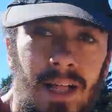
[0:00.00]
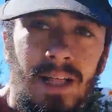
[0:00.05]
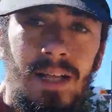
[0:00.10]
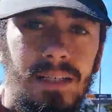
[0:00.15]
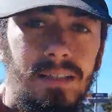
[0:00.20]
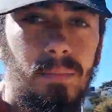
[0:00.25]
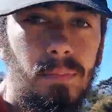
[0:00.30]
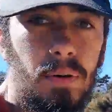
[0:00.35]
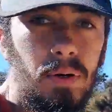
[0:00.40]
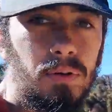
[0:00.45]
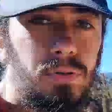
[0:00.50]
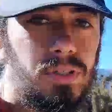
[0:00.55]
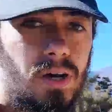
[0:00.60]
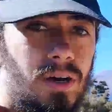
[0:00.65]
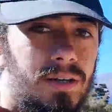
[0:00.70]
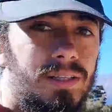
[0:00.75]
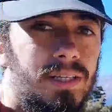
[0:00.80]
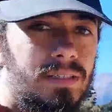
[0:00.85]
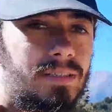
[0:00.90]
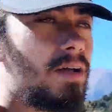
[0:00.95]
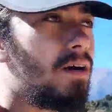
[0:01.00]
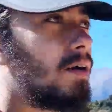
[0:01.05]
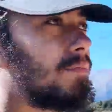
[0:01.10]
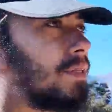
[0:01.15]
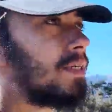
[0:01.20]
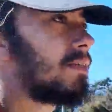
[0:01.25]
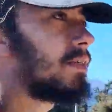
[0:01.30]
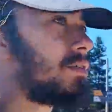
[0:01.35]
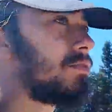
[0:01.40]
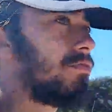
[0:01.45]
There's a blue sign this time that
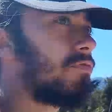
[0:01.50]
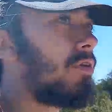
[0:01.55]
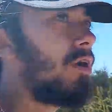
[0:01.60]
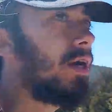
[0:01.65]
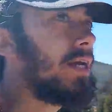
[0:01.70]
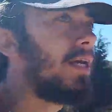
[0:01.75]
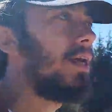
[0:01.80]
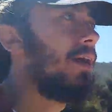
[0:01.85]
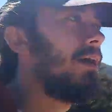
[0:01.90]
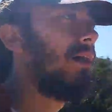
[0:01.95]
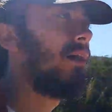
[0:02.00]
says Frey.